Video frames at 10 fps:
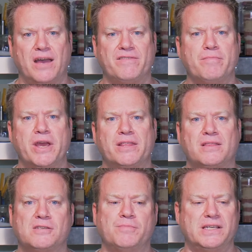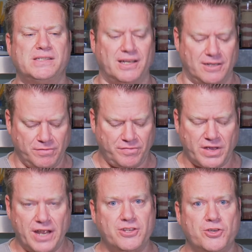I've made this myself,
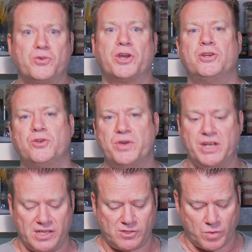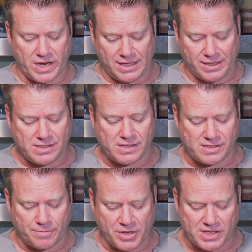and you can do it as well. This
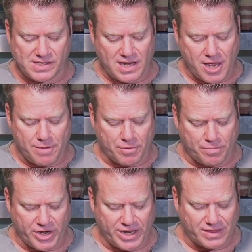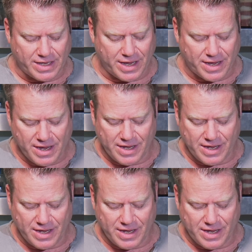is a Besenleib, a bread they